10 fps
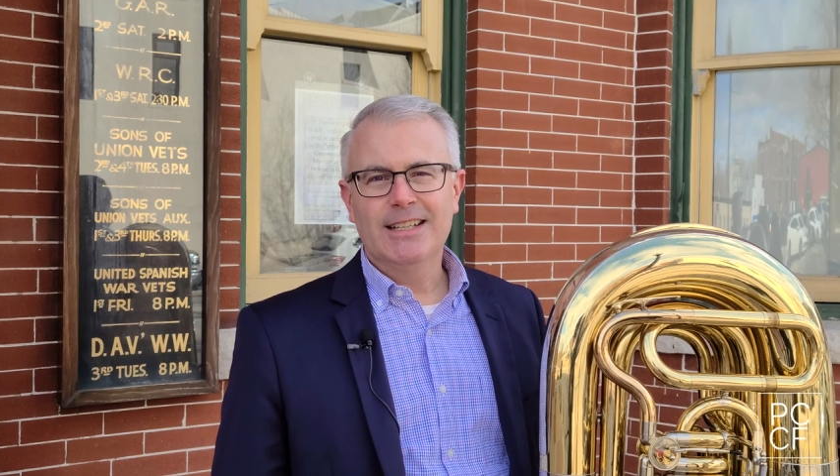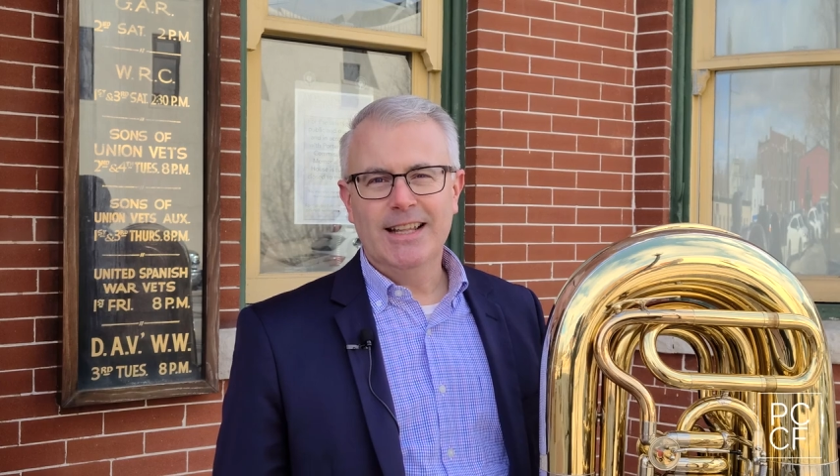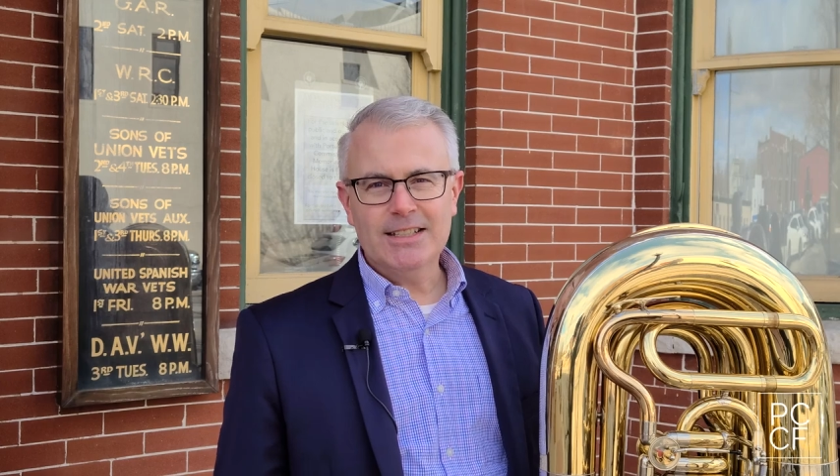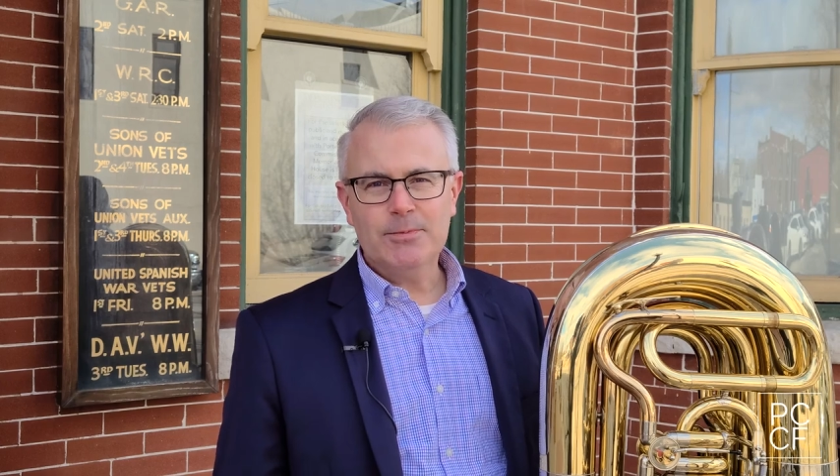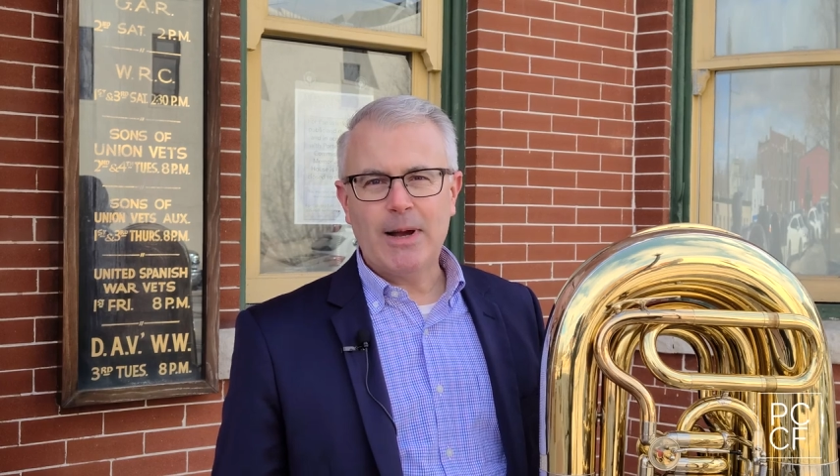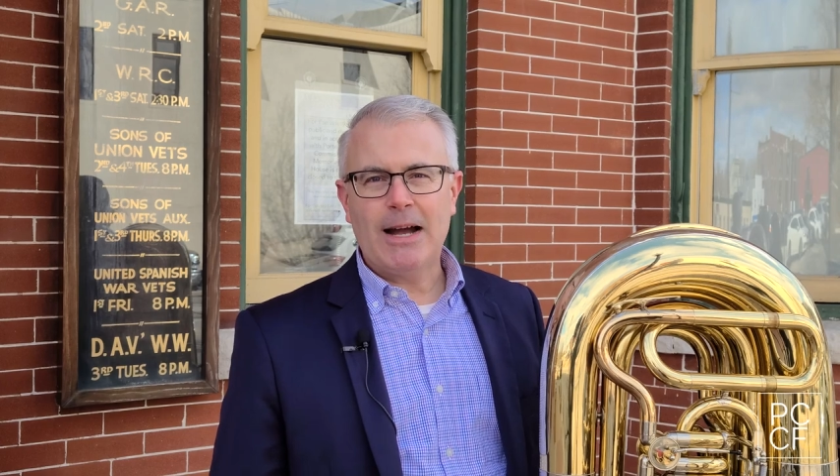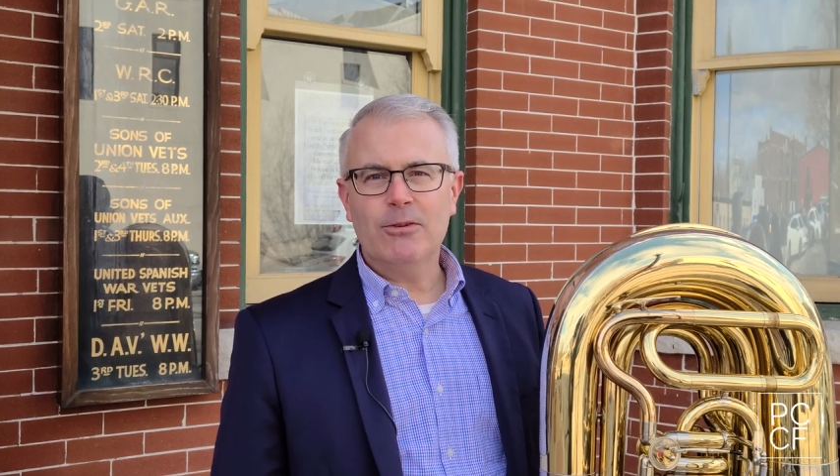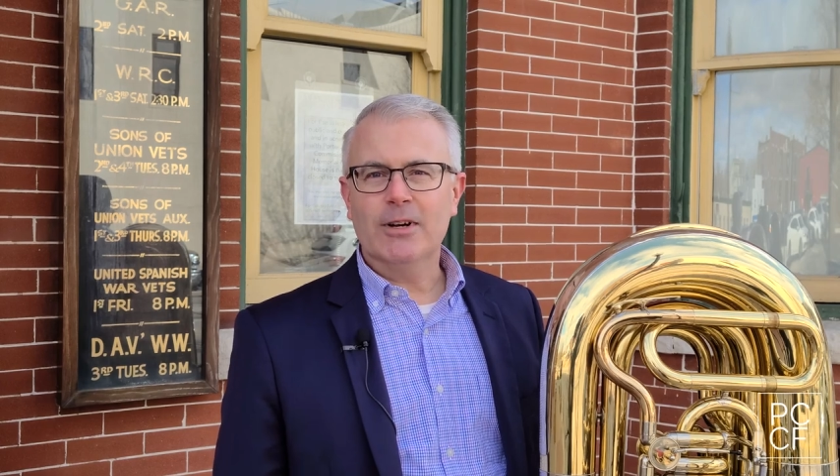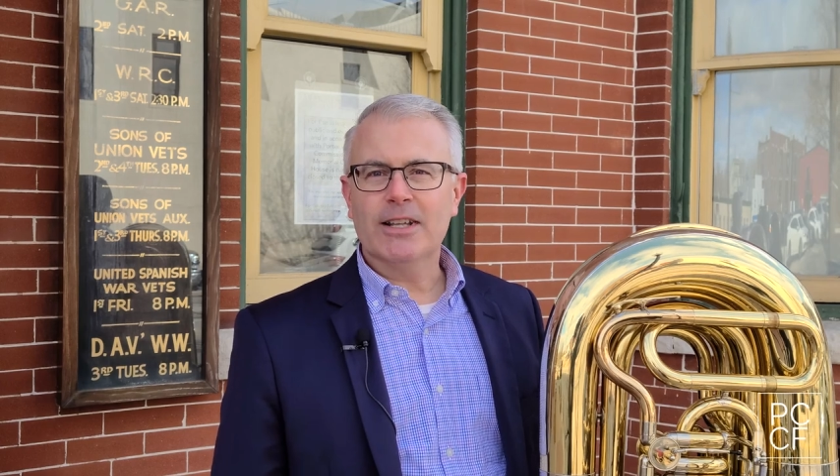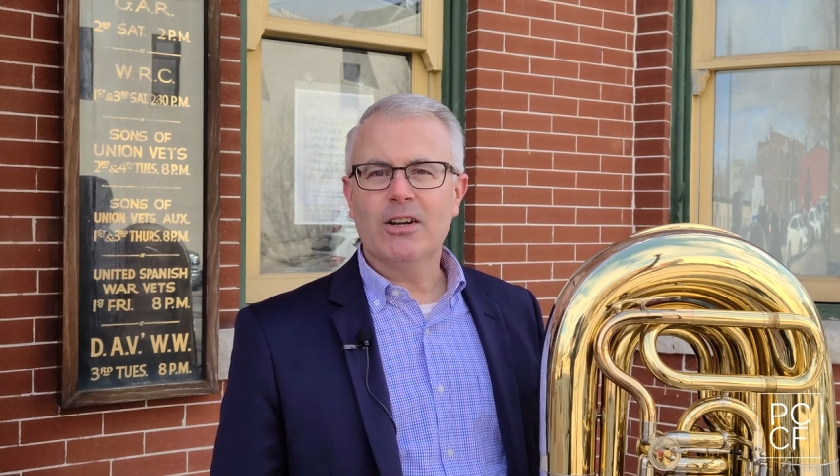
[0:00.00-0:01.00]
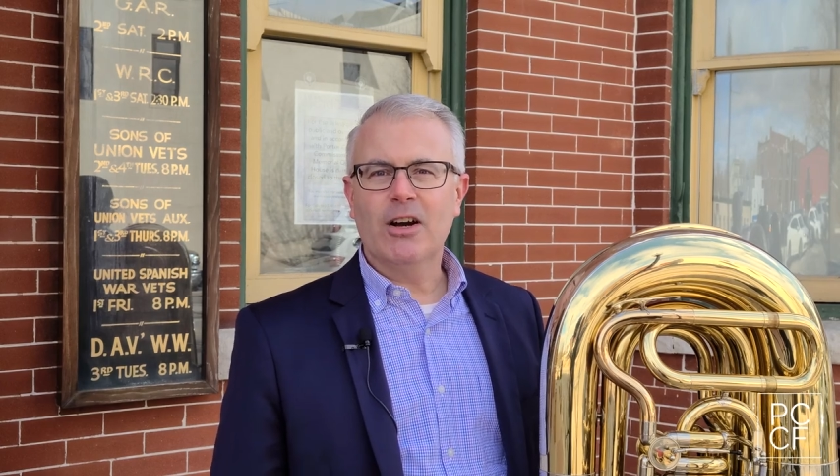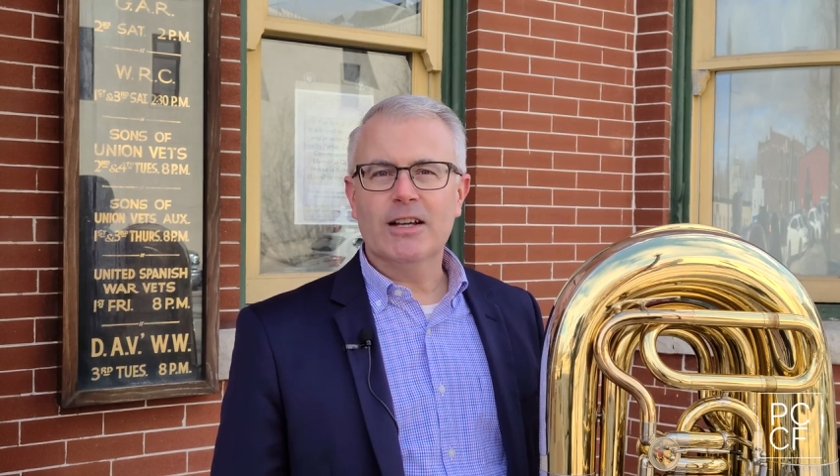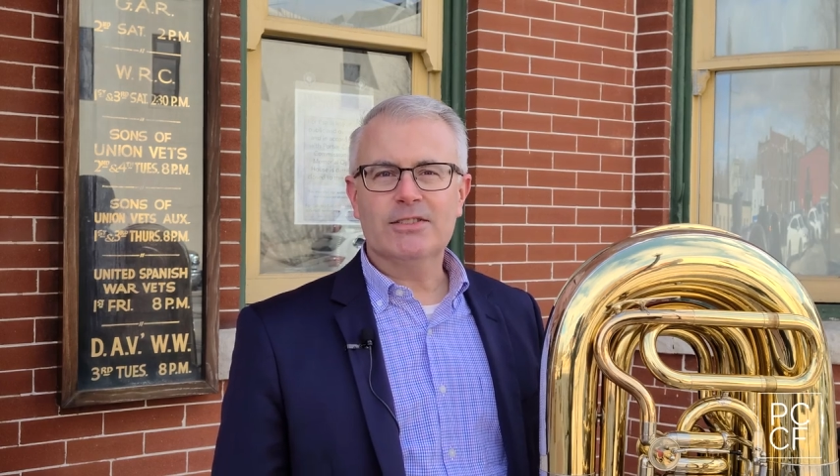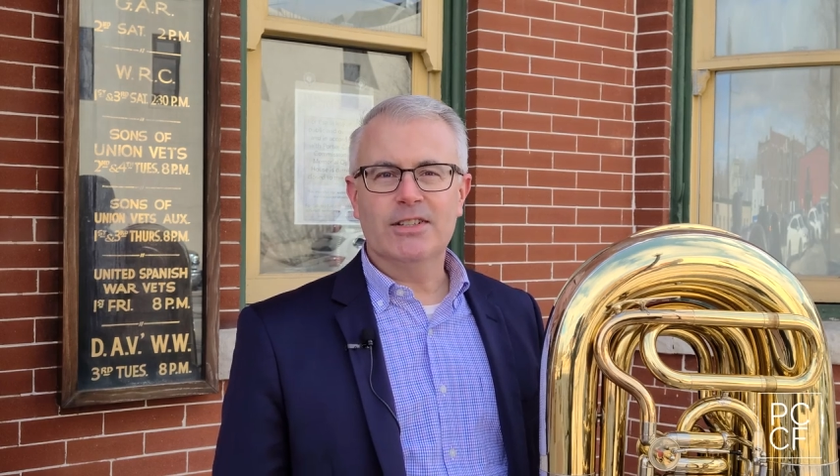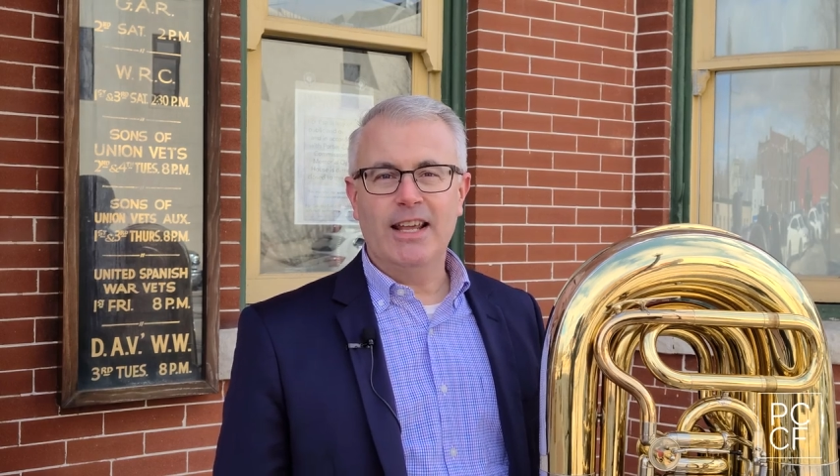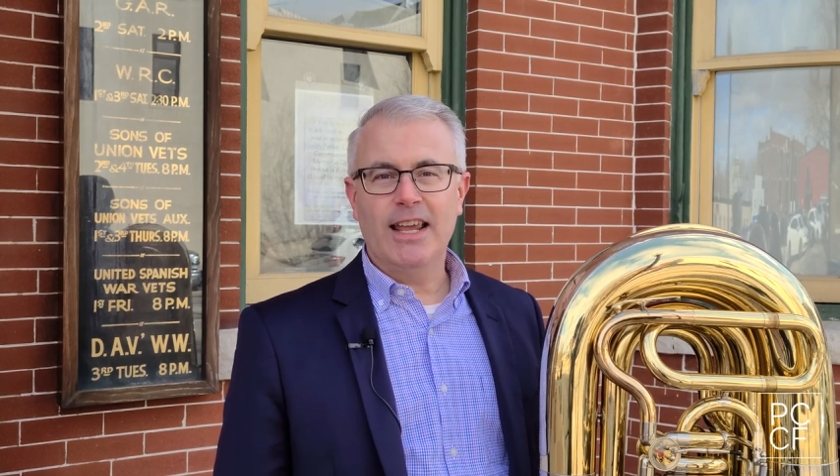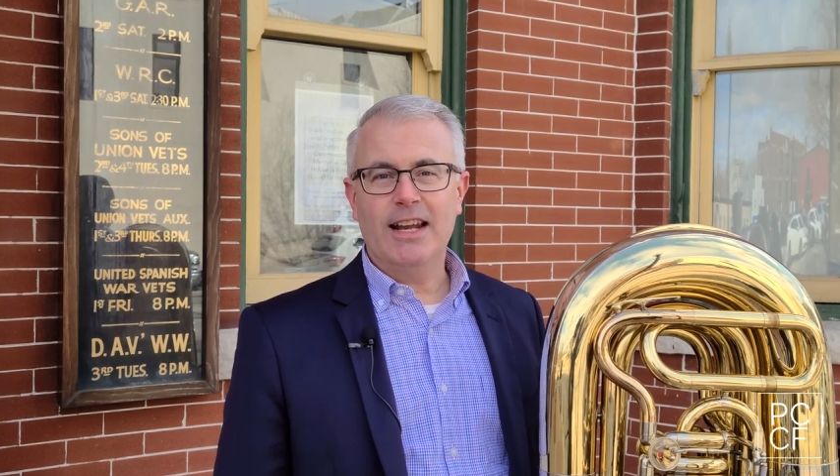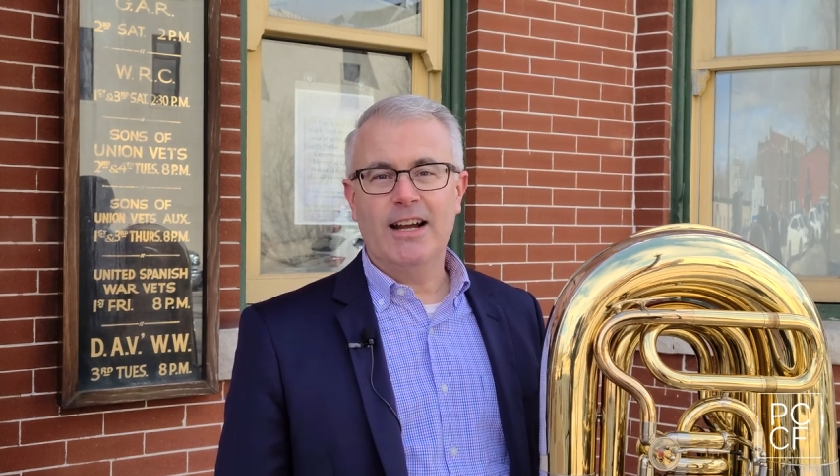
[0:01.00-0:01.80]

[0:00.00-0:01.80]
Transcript: That's about what it costs today